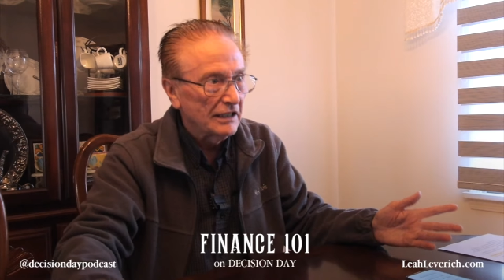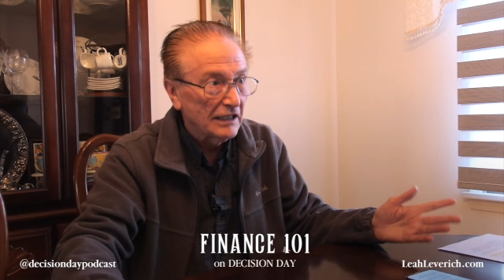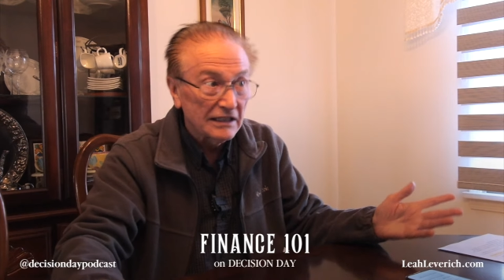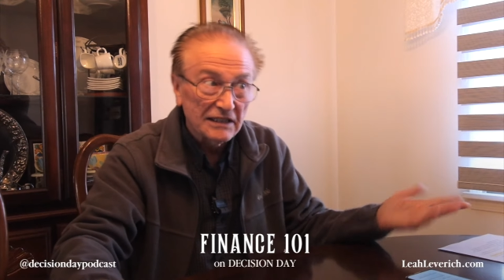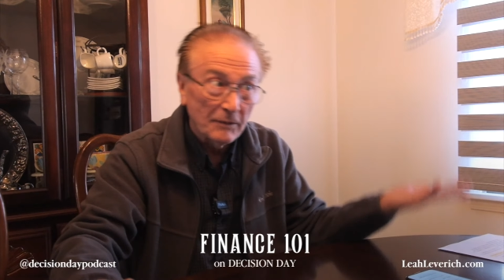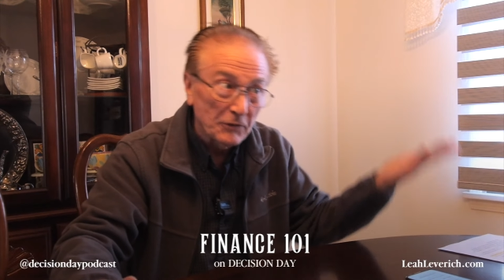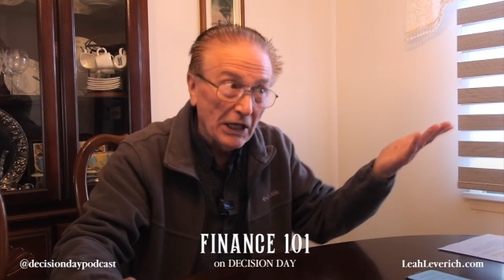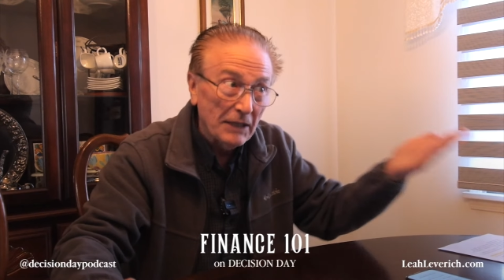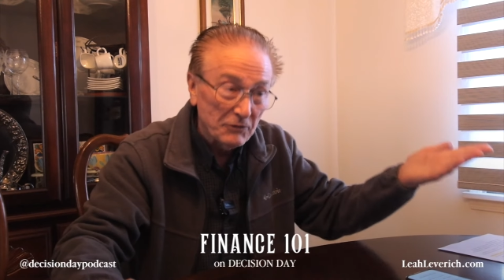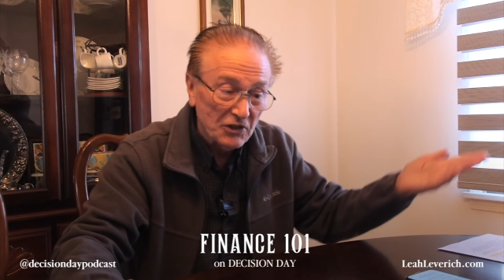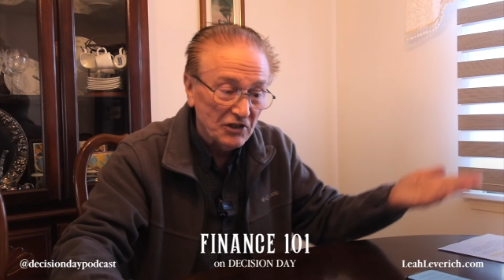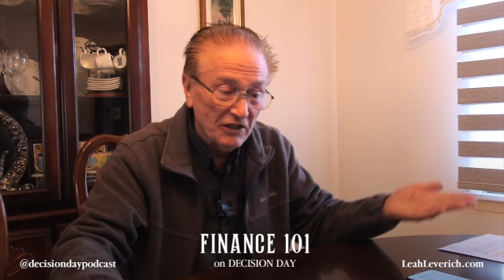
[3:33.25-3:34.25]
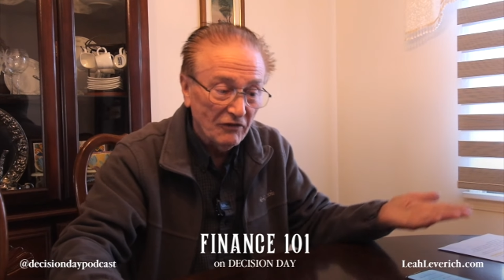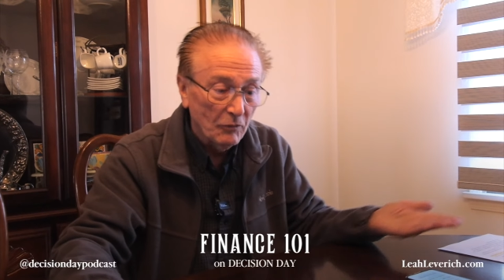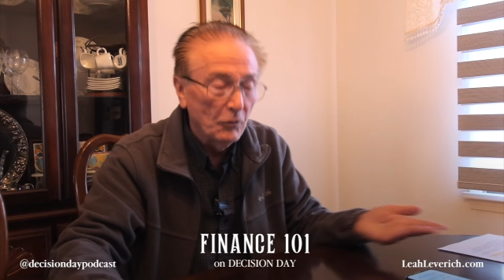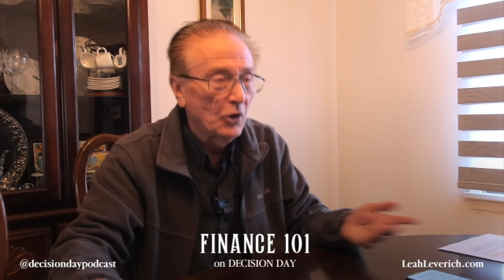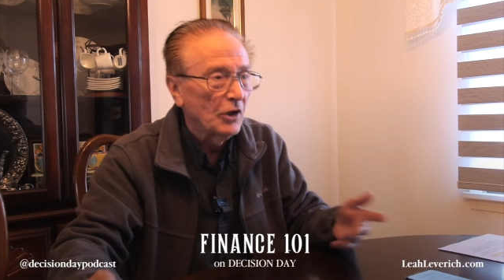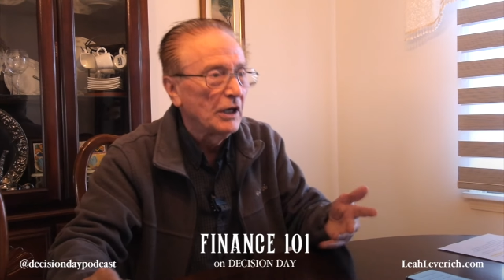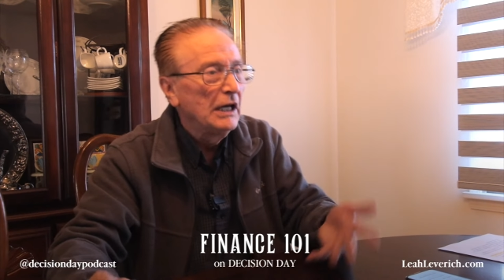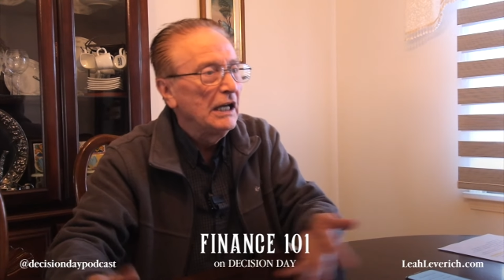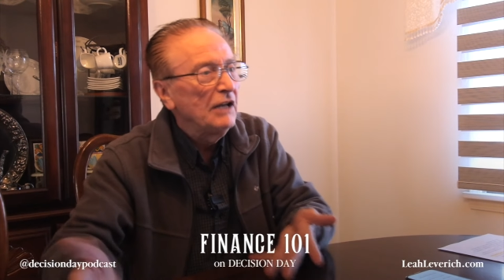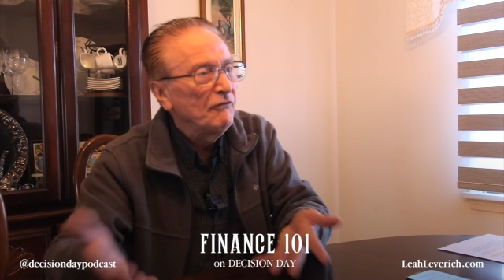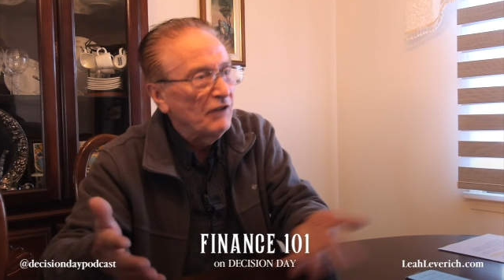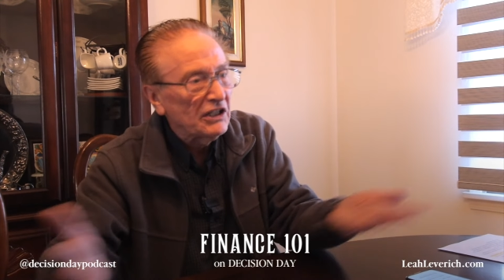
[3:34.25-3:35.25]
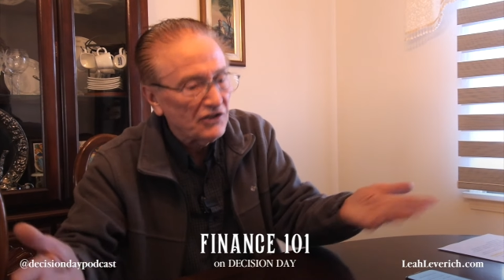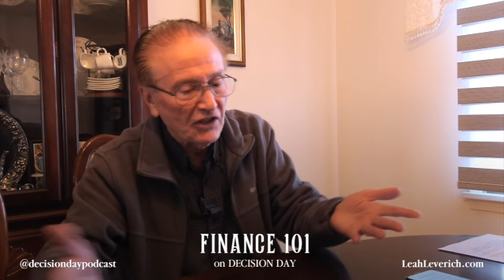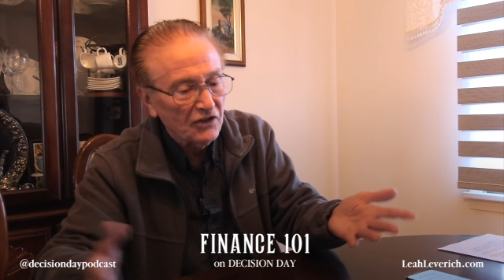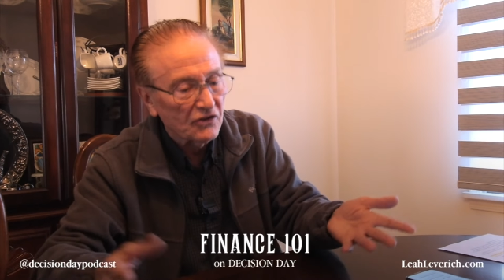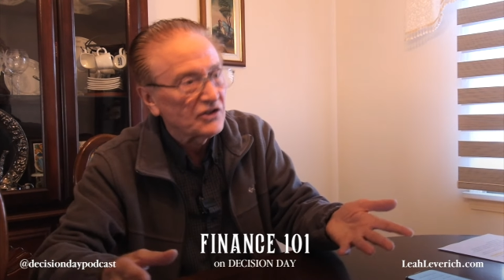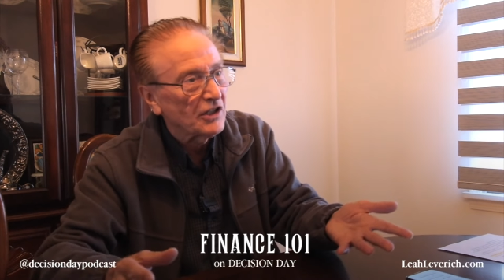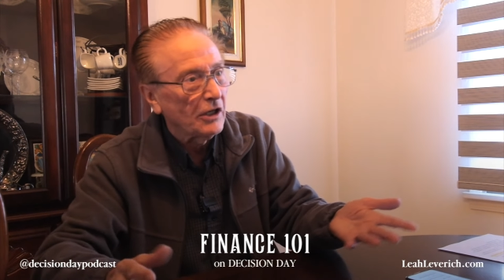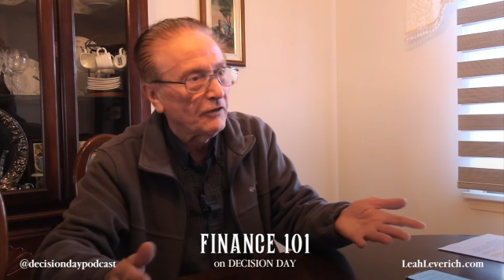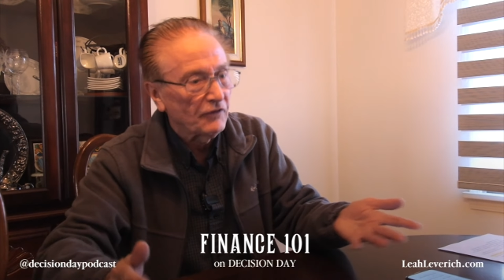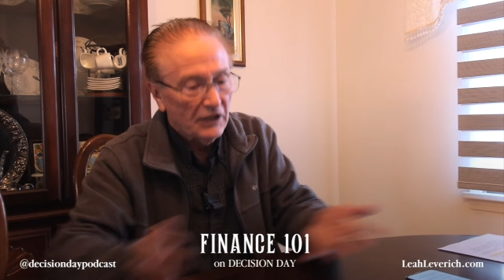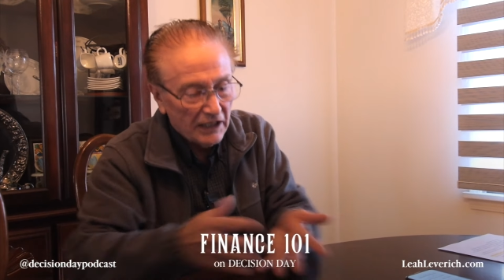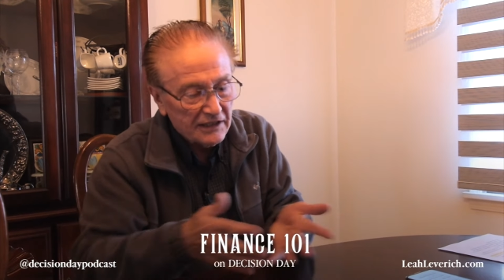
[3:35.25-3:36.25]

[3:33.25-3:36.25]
And sometimes it's even more. Invest it yourself.